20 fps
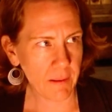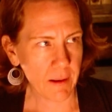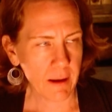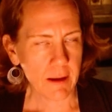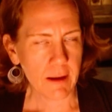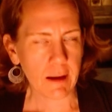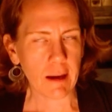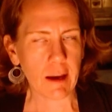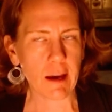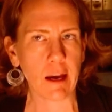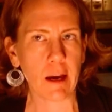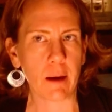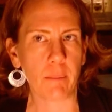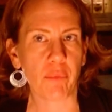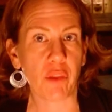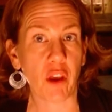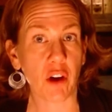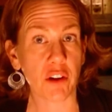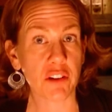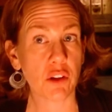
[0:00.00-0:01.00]
Okay. Um,
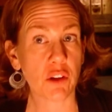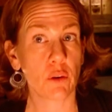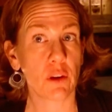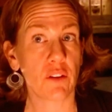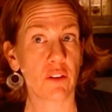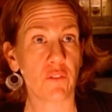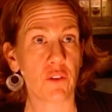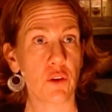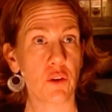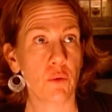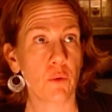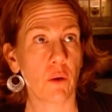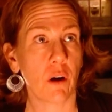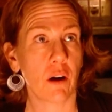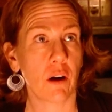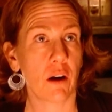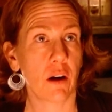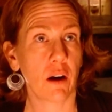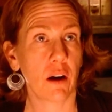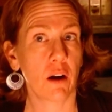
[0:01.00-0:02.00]
also, if you
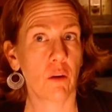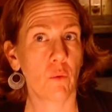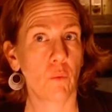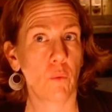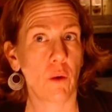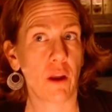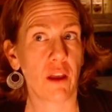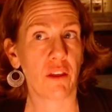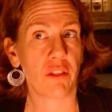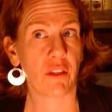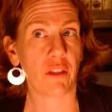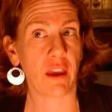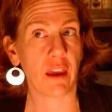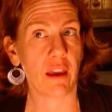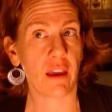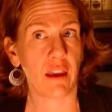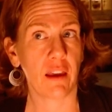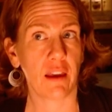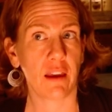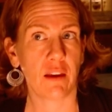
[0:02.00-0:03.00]
are with
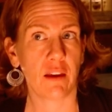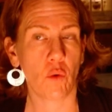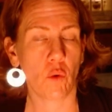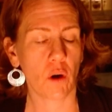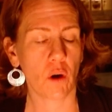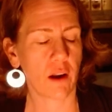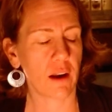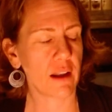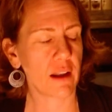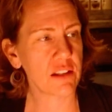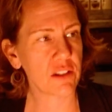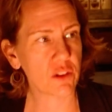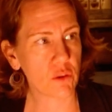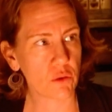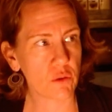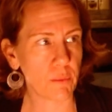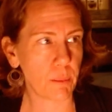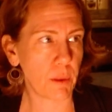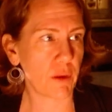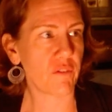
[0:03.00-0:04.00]
a organized
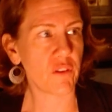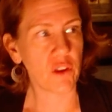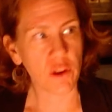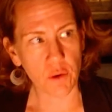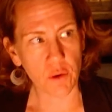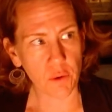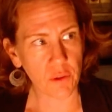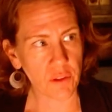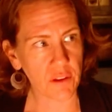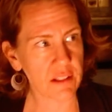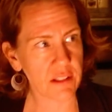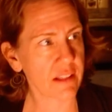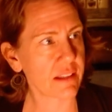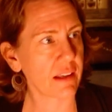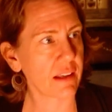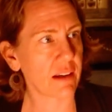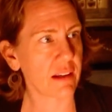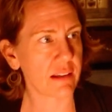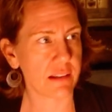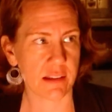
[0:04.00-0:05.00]
group of youth, it
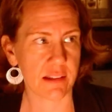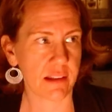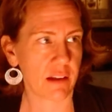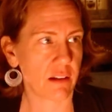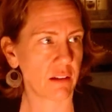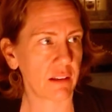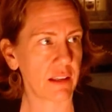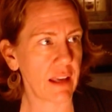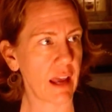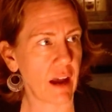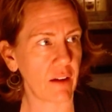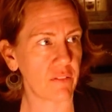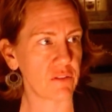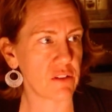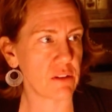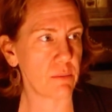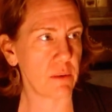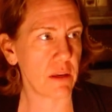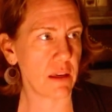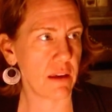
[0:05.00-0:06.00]
doesn't necessarily have
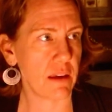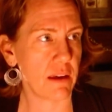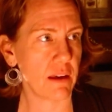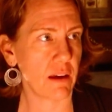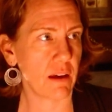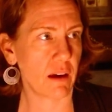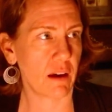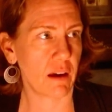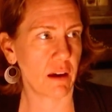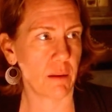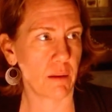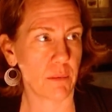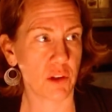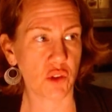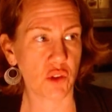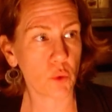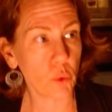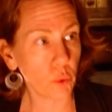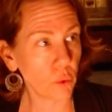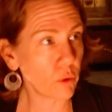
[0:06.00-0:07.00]
to be um, a
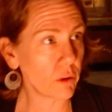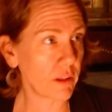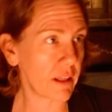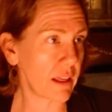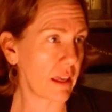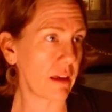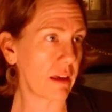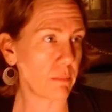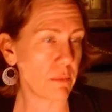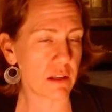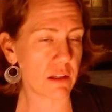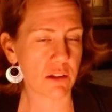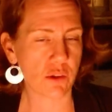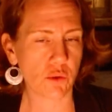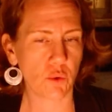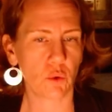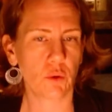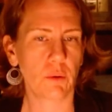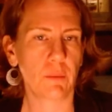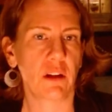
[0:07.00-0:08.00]
school. It can be a
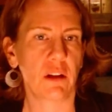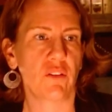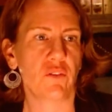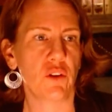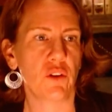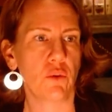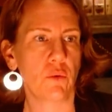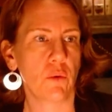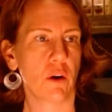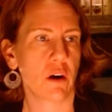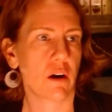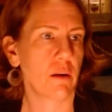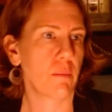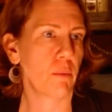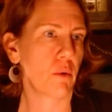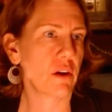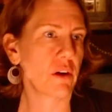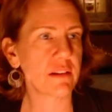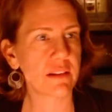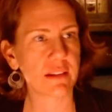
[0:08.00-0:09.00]
school, but if you are a
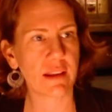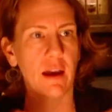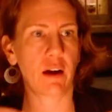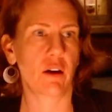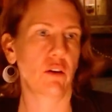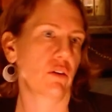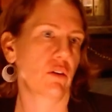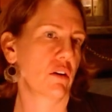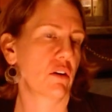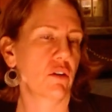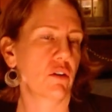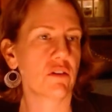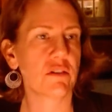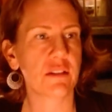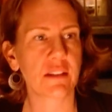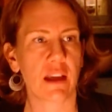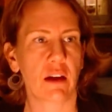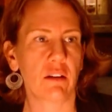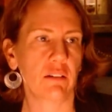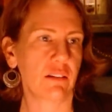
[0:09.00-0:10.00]
Boy Scout or Girl
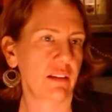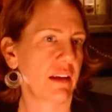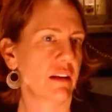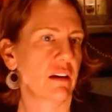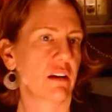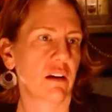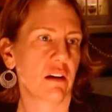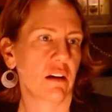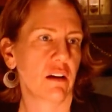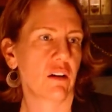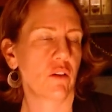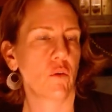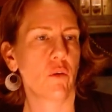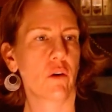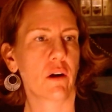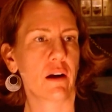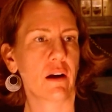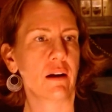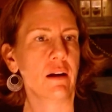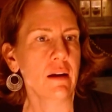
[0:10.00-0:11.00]
Scout leader
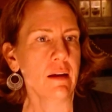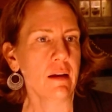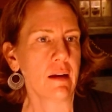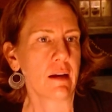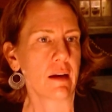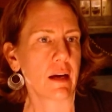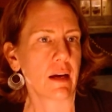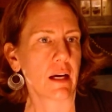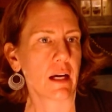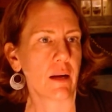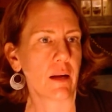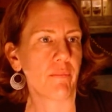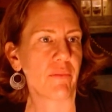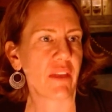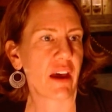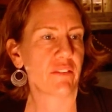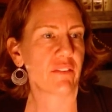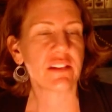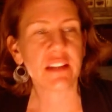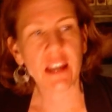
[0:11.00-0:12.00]
or um,
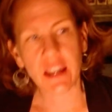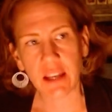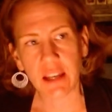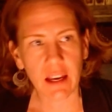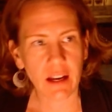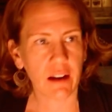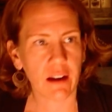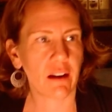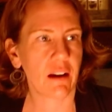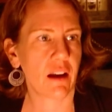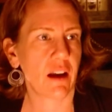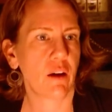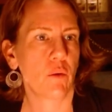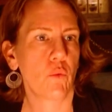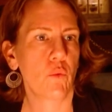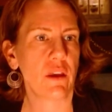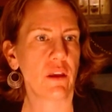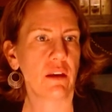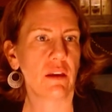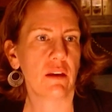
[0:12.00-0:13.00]
have a daycare, uh,
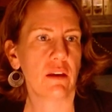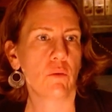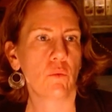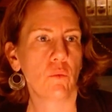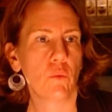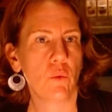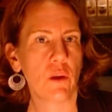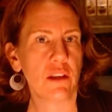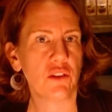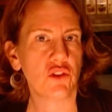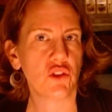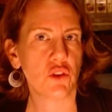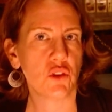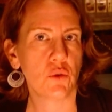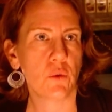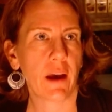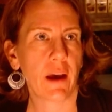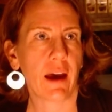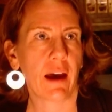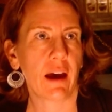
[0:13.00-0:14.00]
we, we
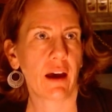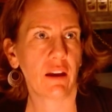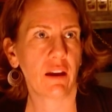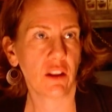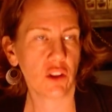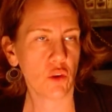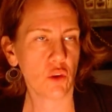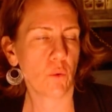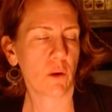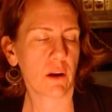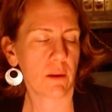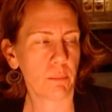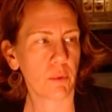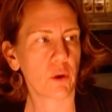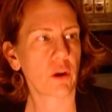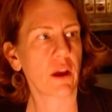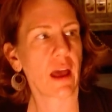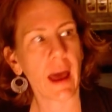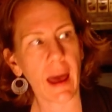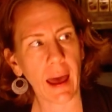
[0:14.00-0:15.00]
do have, if you want to
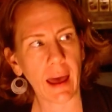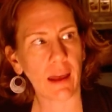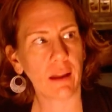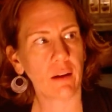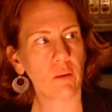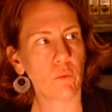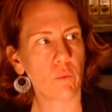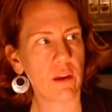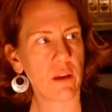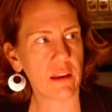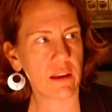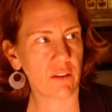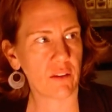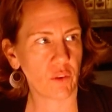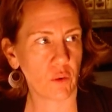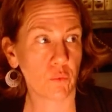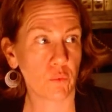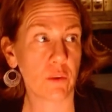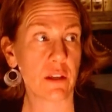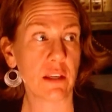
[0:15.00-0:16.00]
book ahead, we give
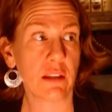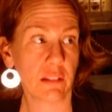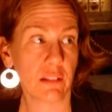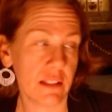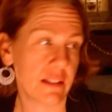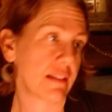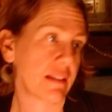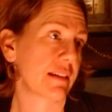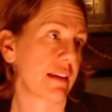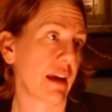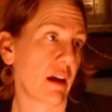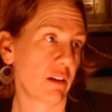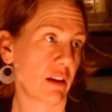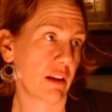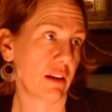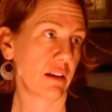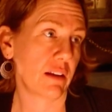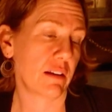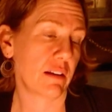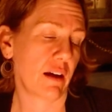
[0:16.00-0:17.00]
a really
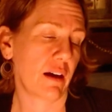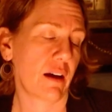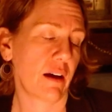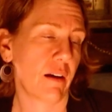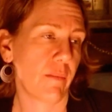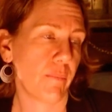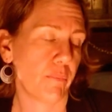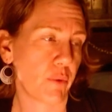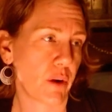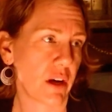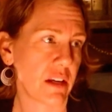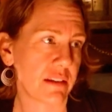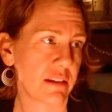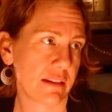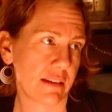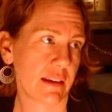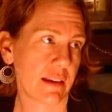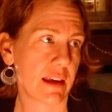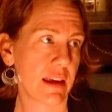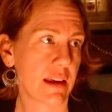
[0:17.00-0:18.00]
discounted um, price to
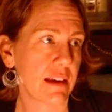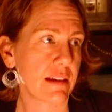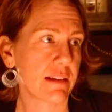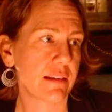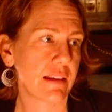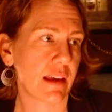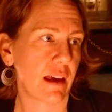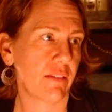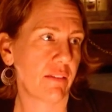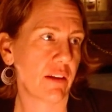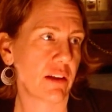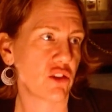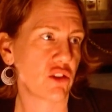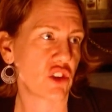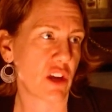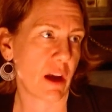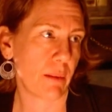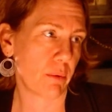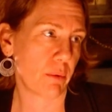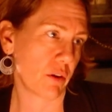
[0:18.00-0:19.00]
the kids, and then
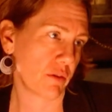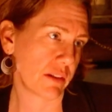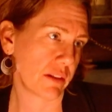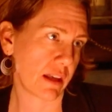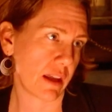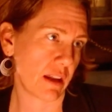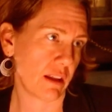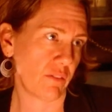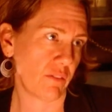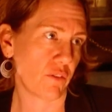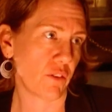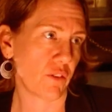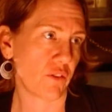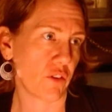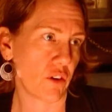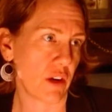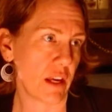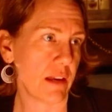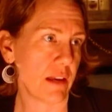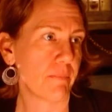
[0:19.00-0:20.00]
chaperones get in for
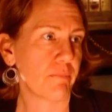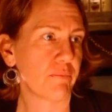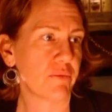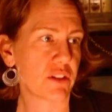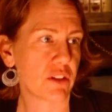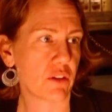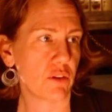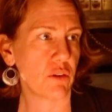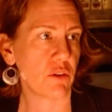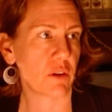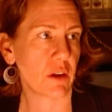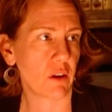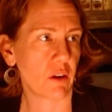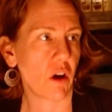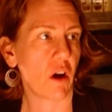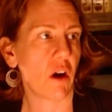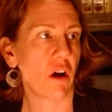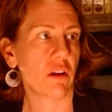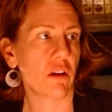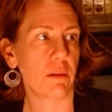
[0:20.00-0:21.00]
free, so you can
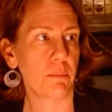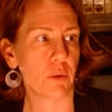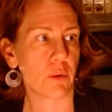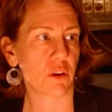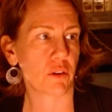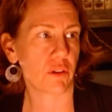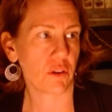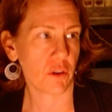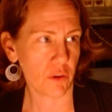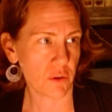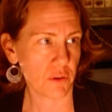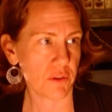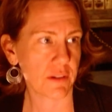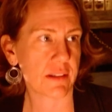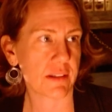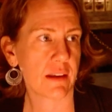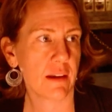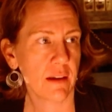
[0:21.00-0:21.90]
call and book those.